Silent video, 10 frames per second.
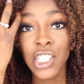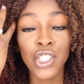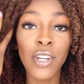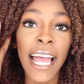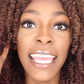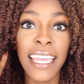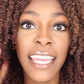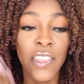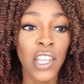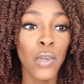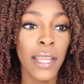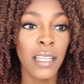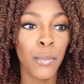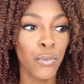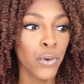try it and then you end
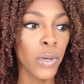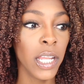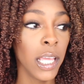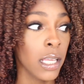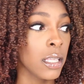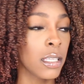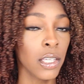up ruining